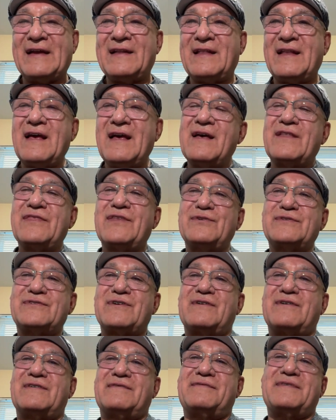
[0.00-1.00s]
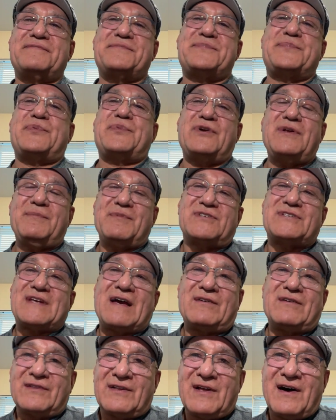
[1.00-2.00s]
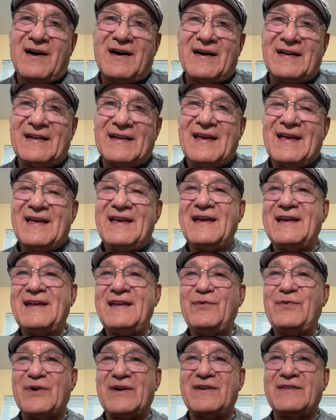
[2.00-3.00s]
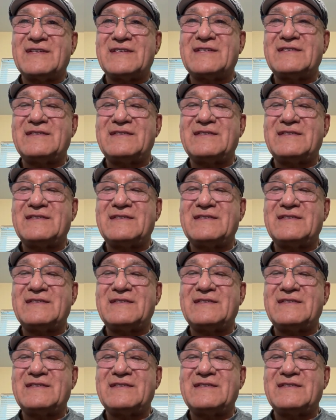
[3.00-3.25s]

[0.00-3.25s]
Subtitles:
And those are pretty much outlawed anywhere